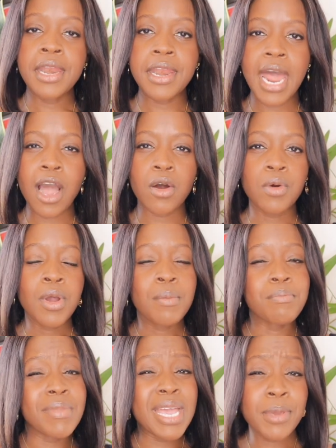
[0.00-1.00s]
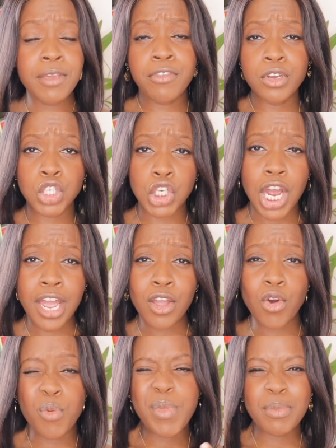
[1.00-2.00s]
Now, maybe if you're shy
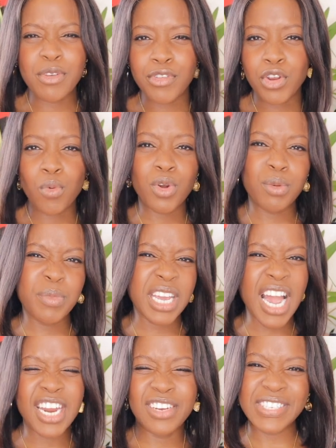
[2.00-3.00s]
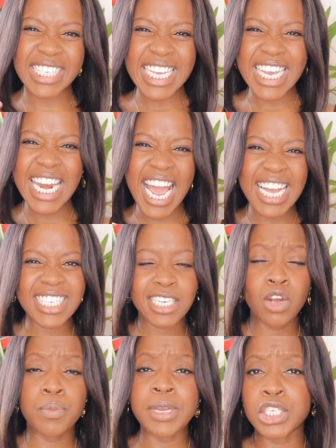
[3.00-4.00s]
or maybe if you don't want to be kind of seen as a
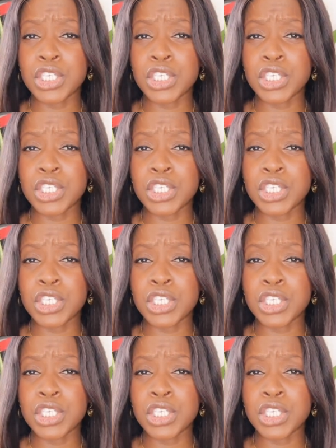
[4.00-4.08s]
little bit